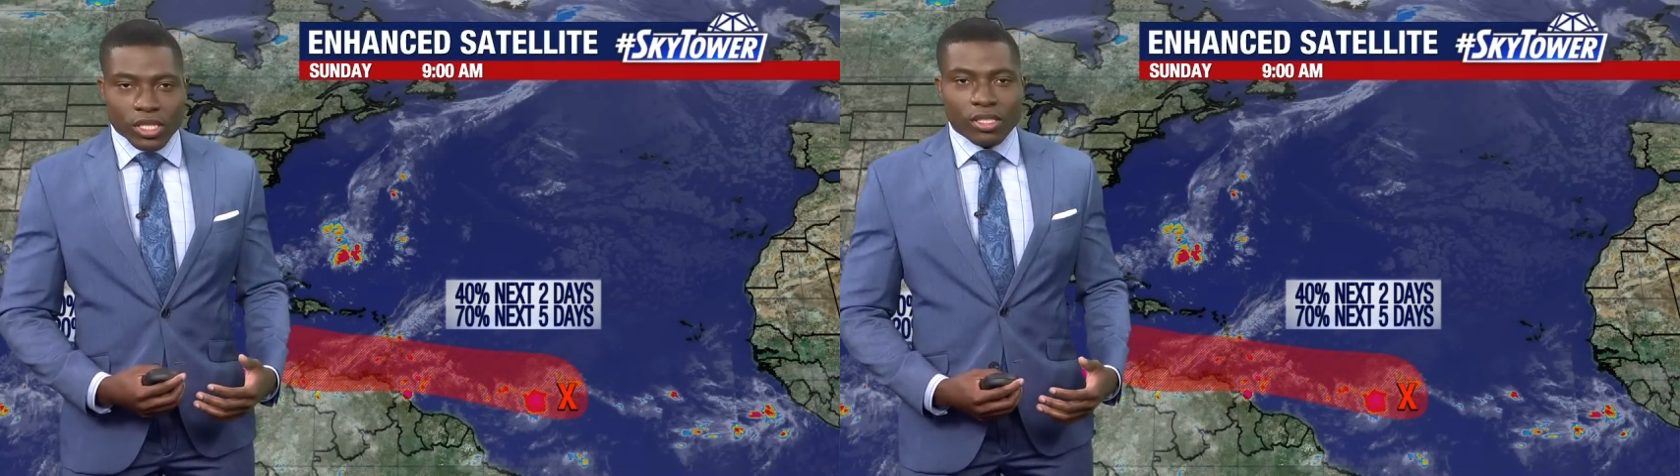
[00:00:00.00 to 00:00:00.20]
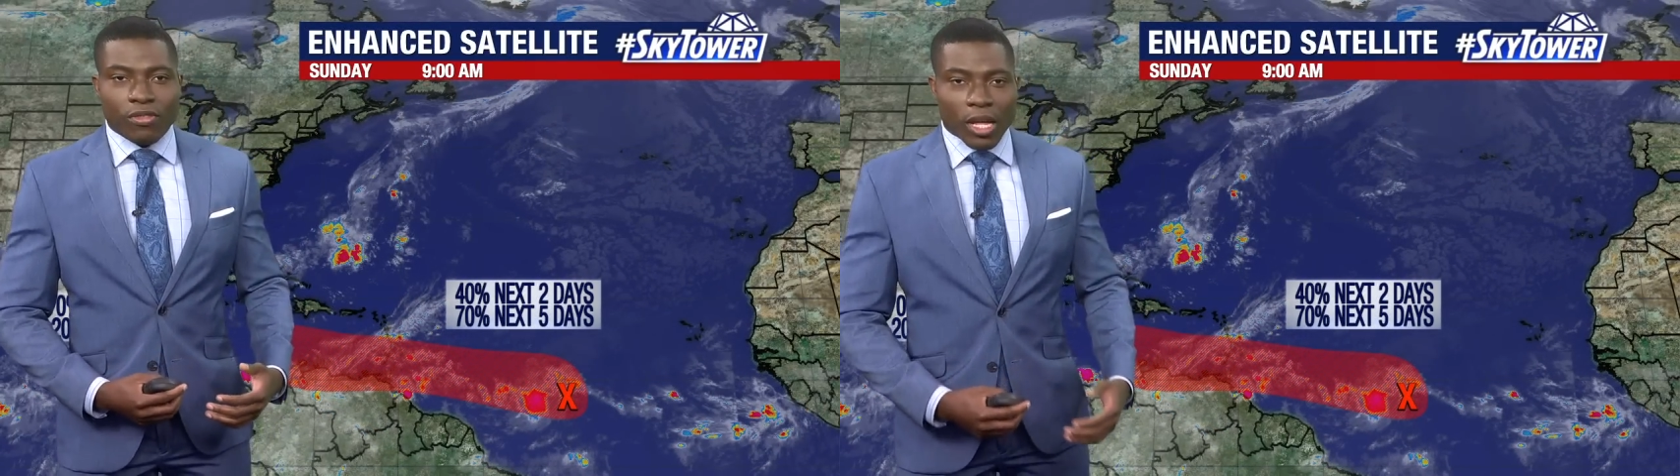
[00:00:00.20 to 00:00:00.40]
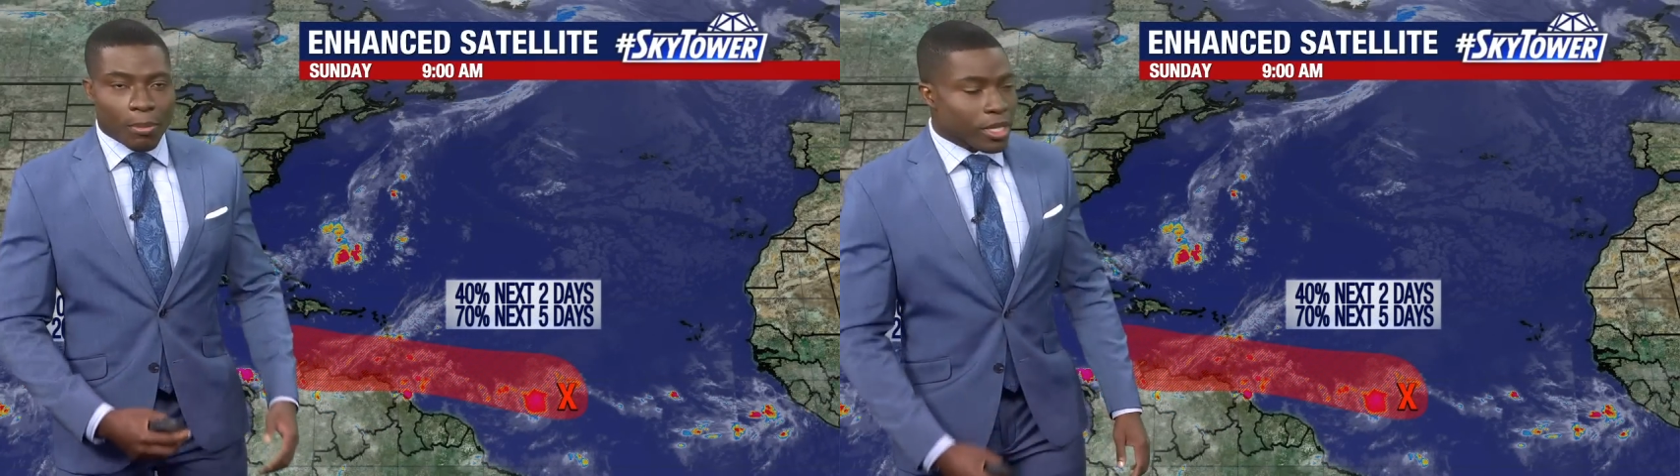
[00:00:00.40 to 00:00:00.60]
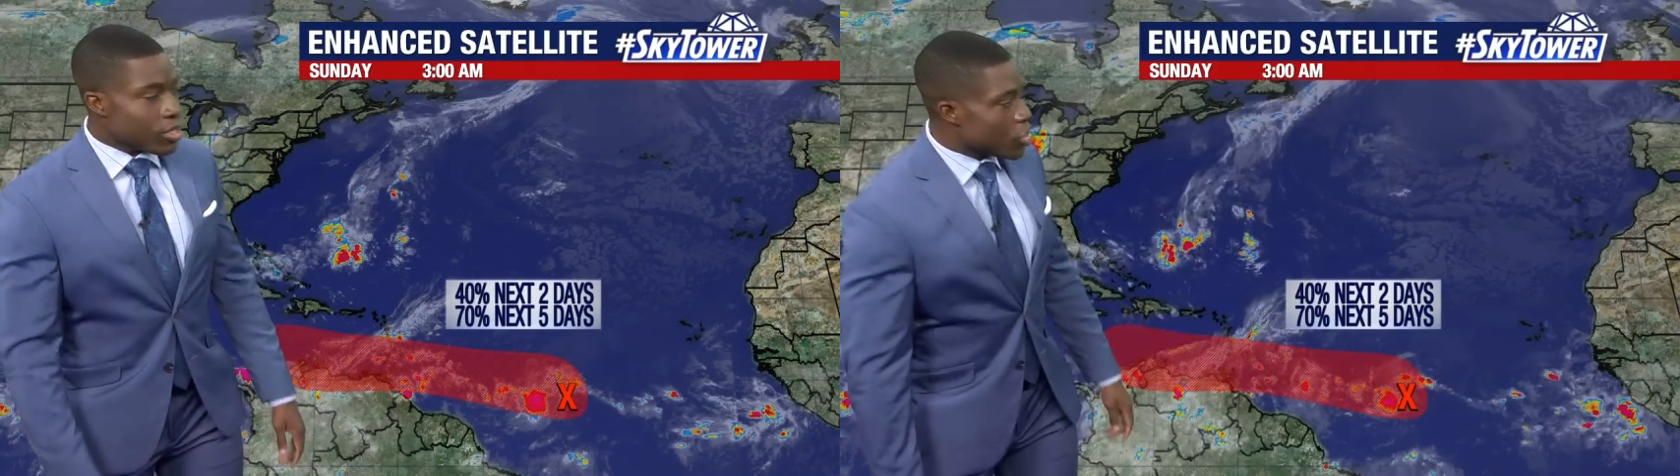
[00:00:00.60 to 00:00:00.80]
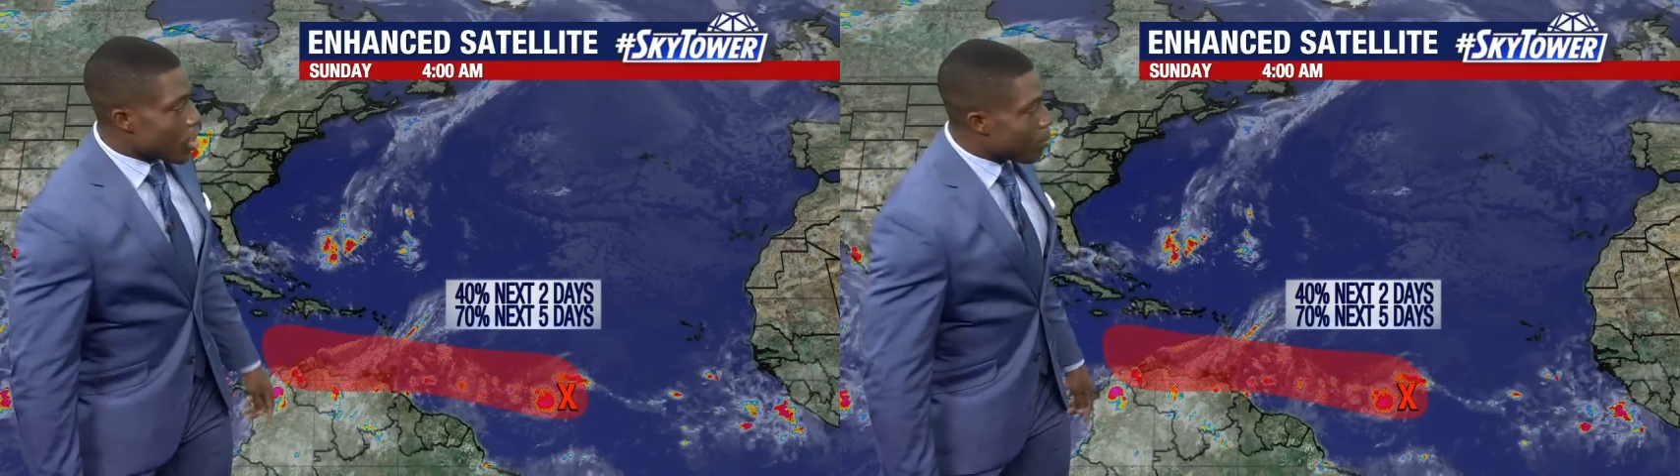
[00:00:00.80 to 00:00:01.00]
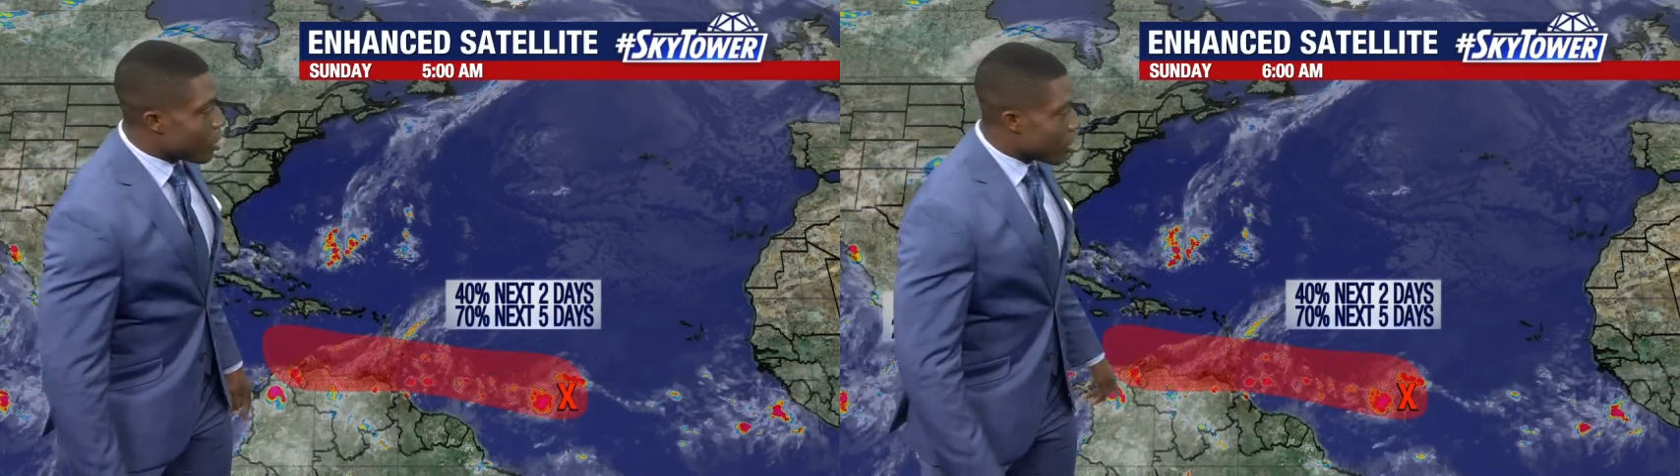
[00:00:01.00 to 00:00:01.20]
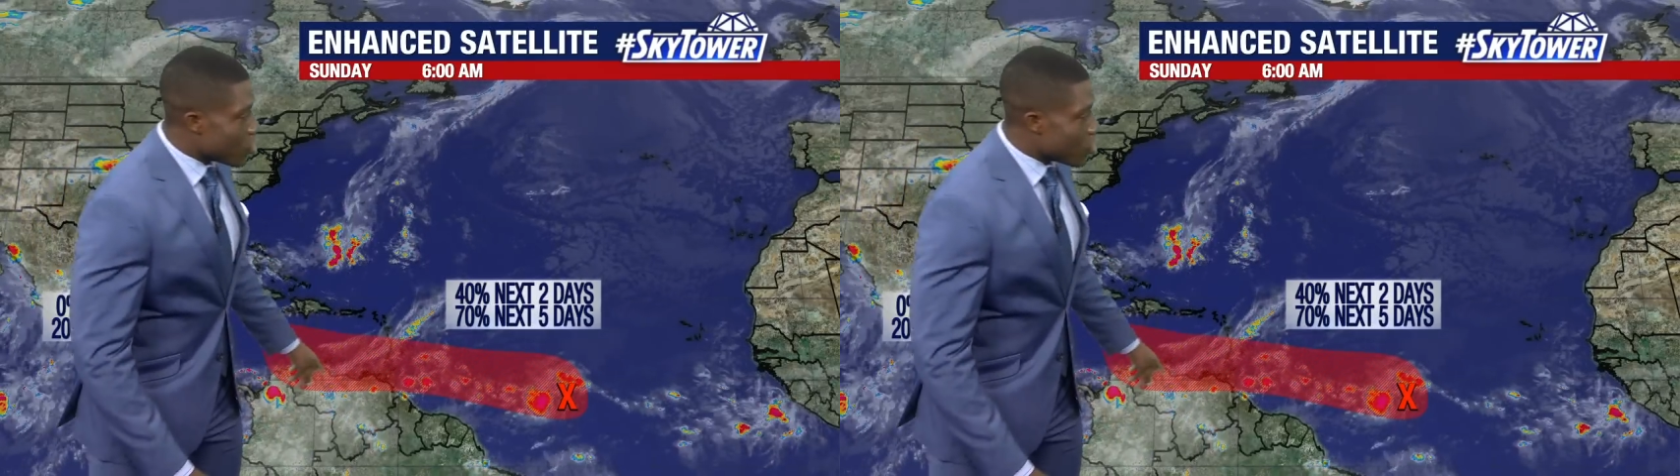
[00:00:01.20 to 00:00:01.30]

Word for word: and developing into something